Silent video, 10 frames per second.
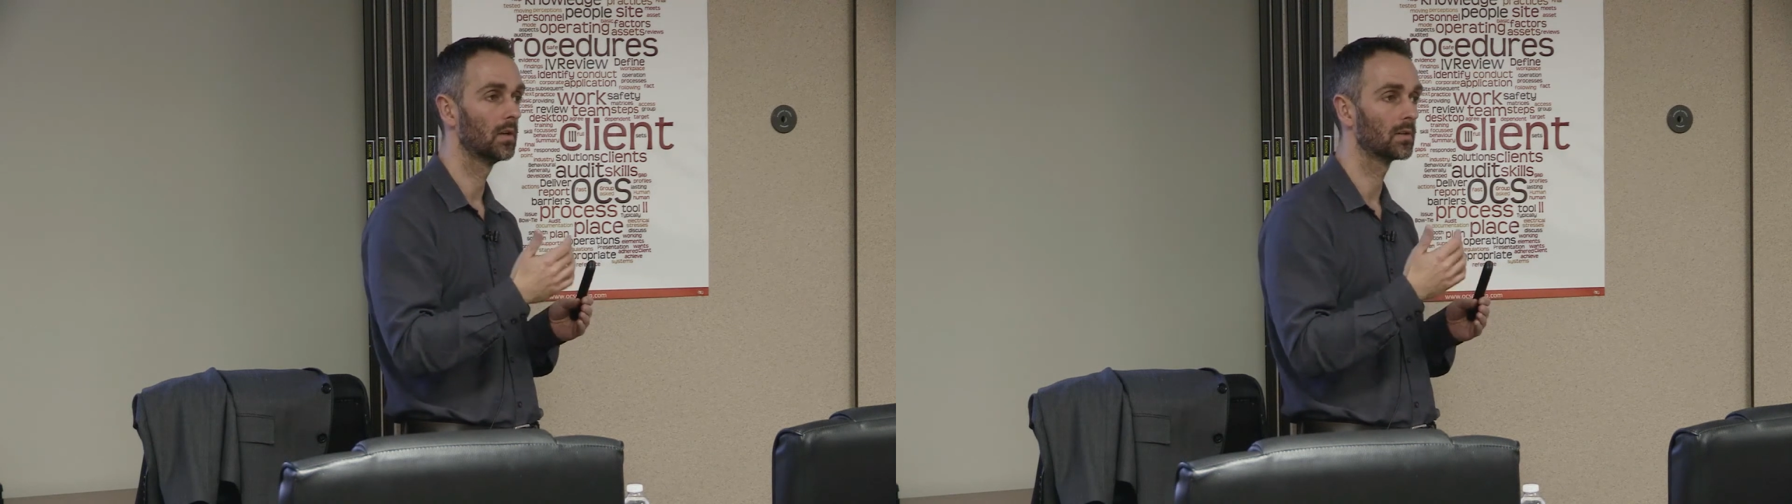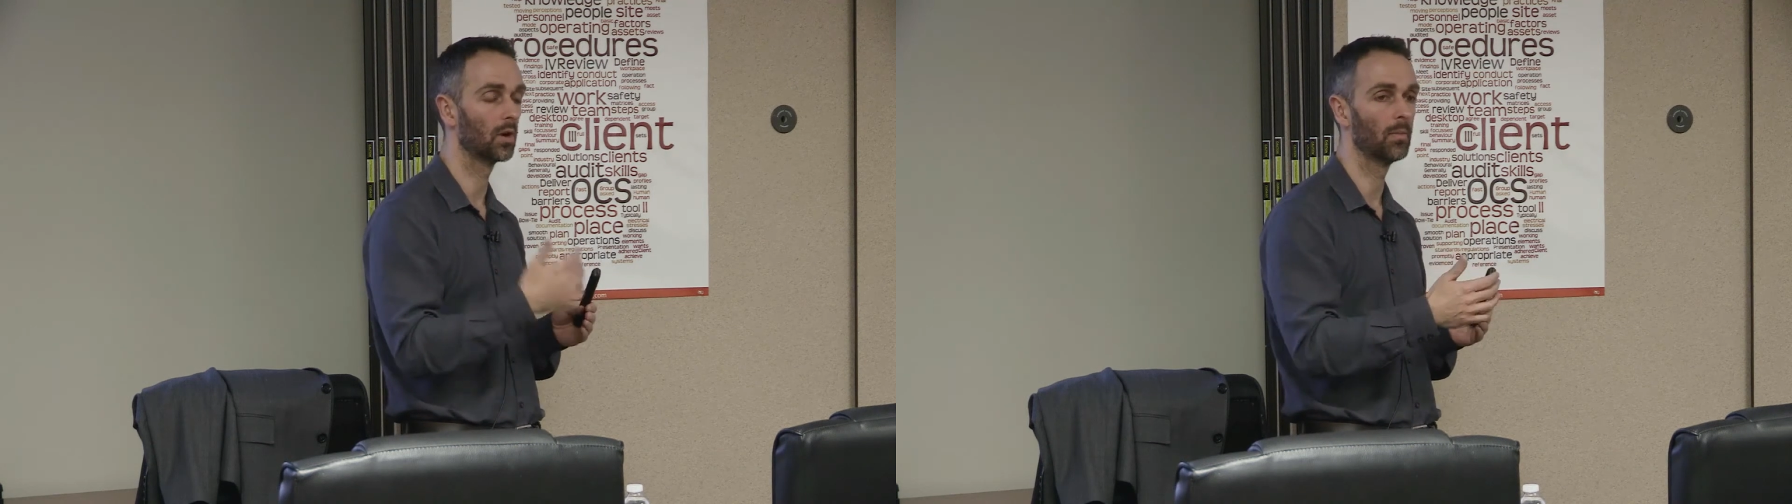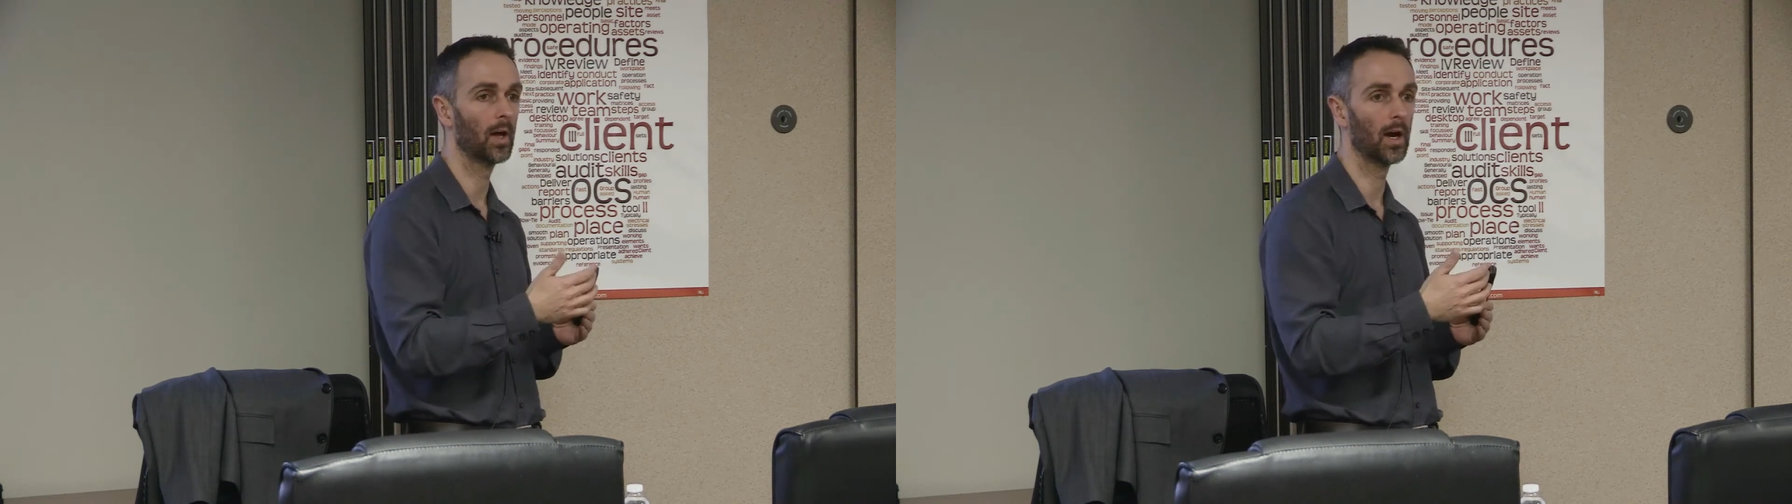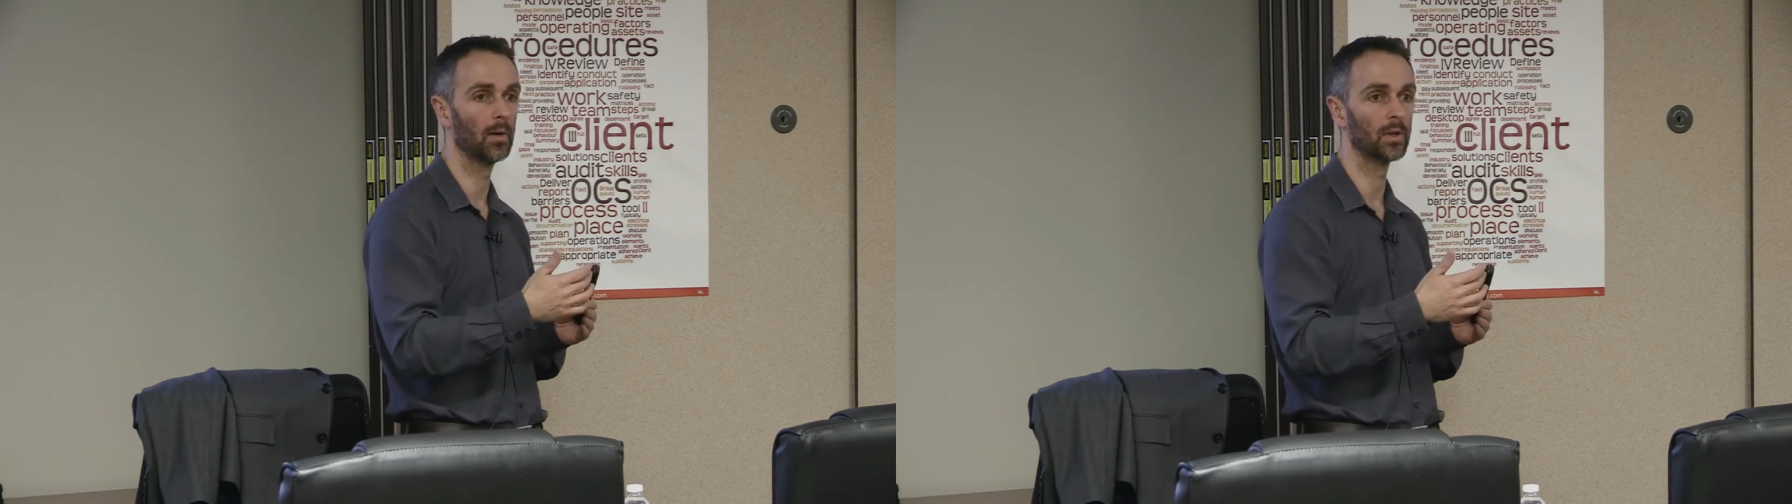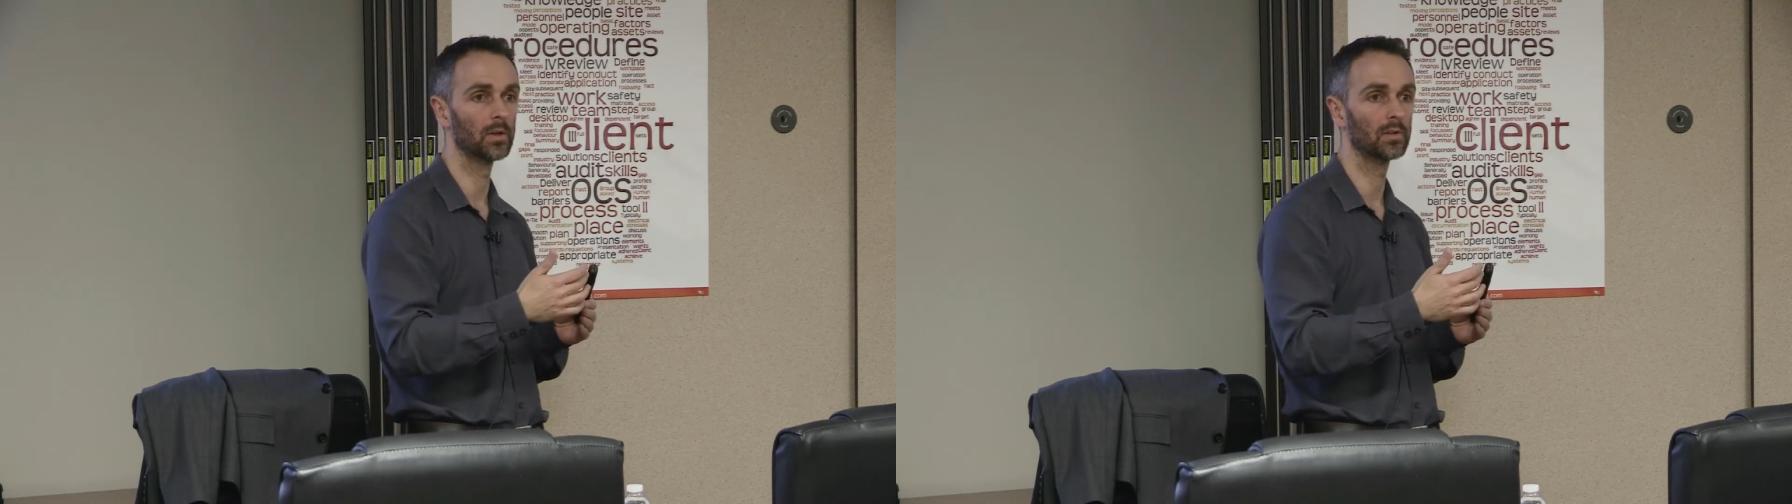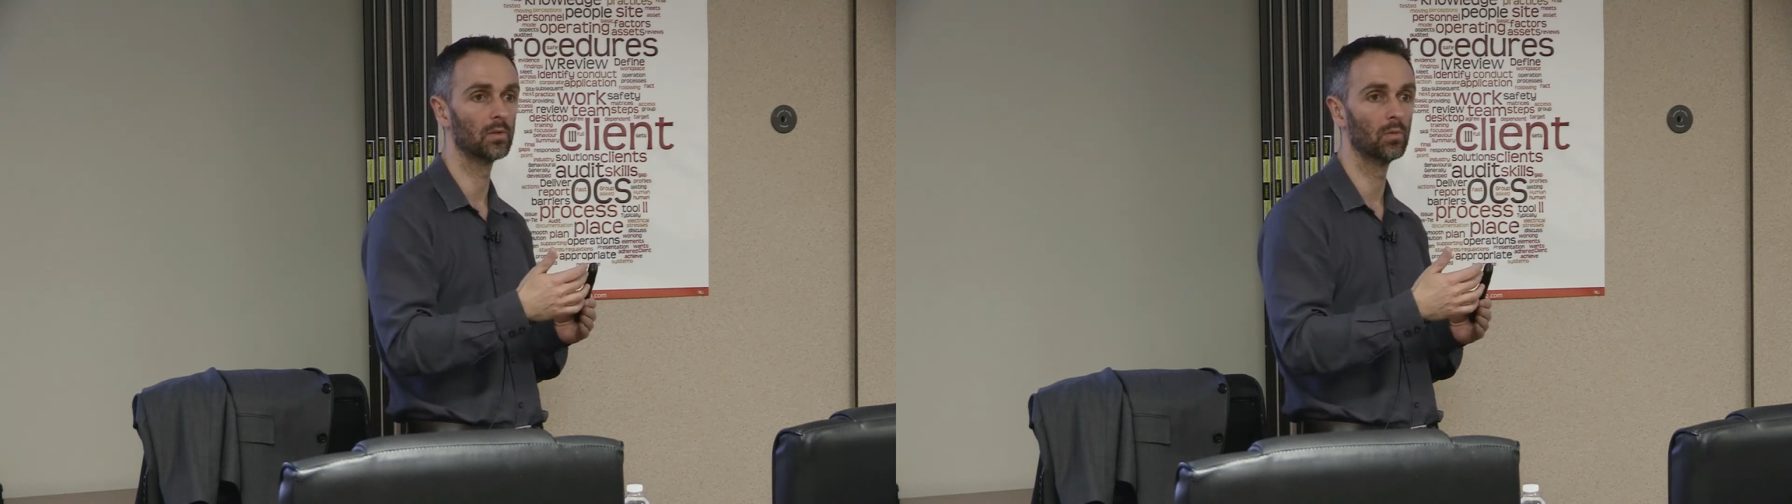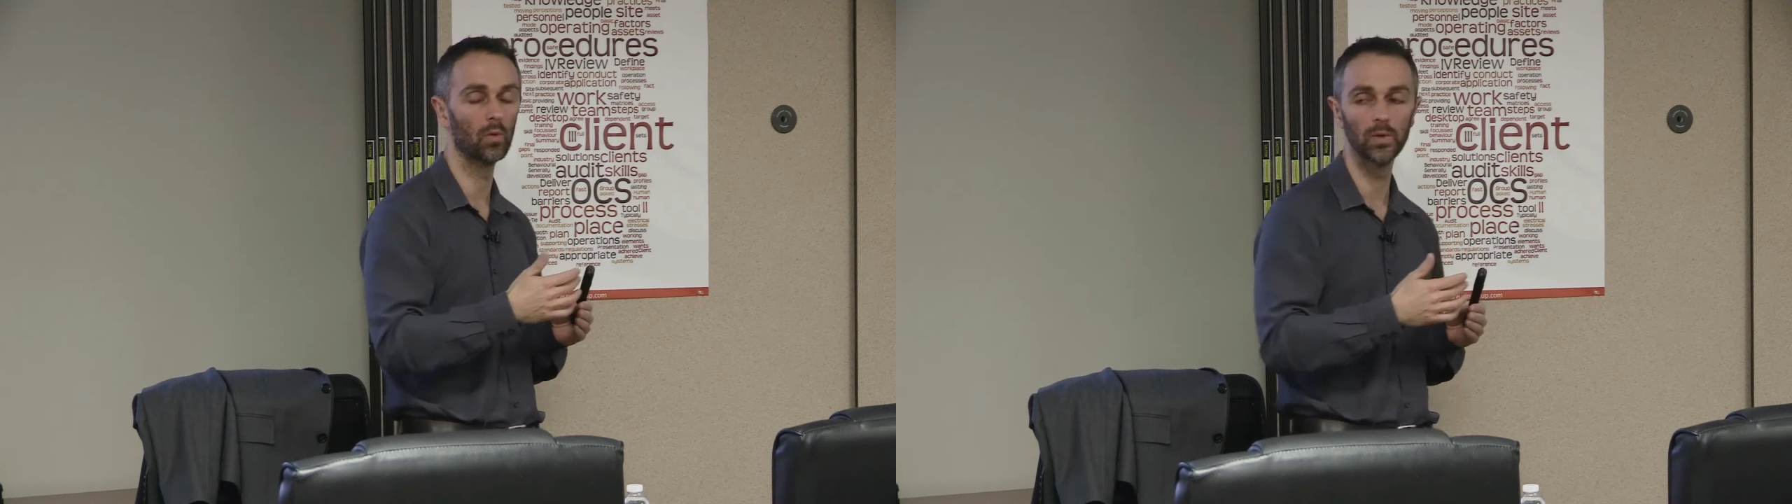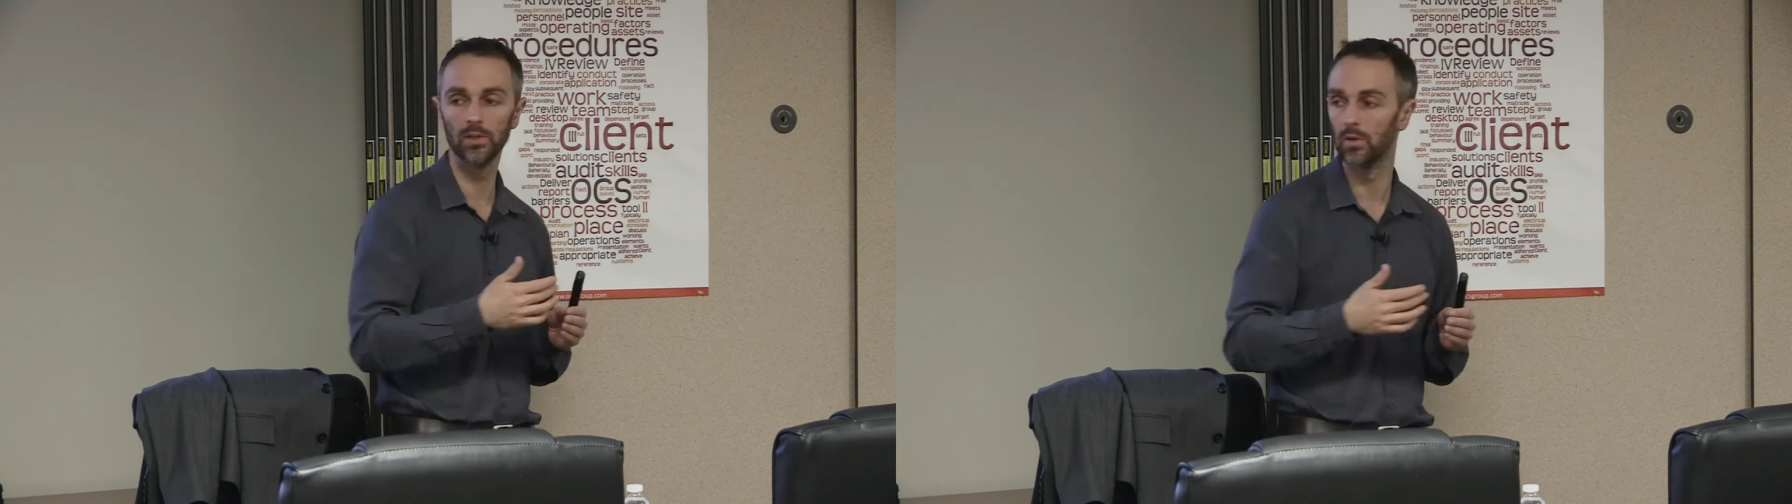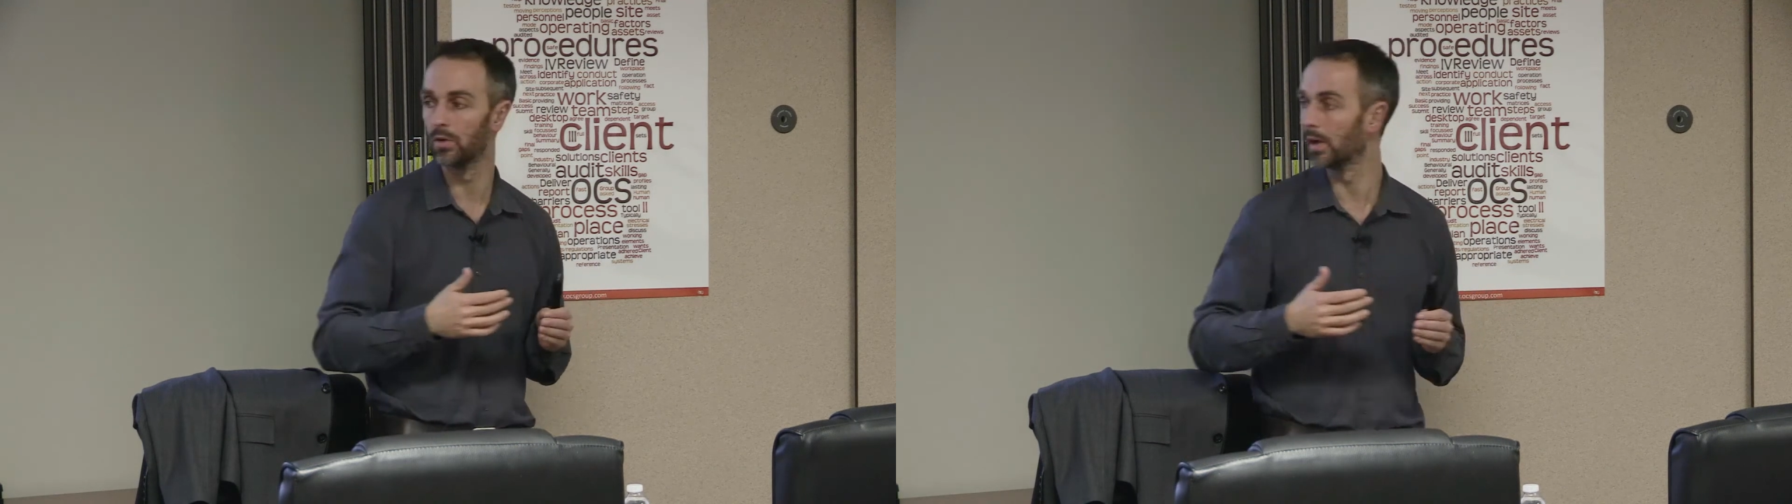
stop that happening. So what we do